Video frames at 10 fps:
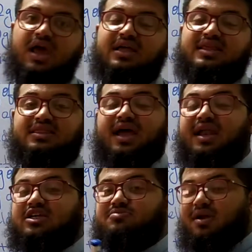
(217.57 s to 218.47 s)
and then that
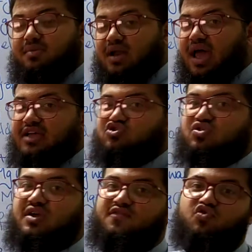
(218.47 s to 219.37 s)
experiment has to
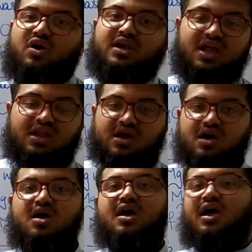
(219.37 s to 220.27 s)
give you a
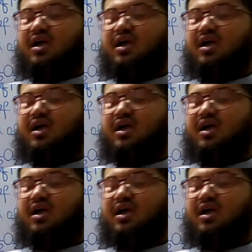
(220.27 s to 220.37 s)
data,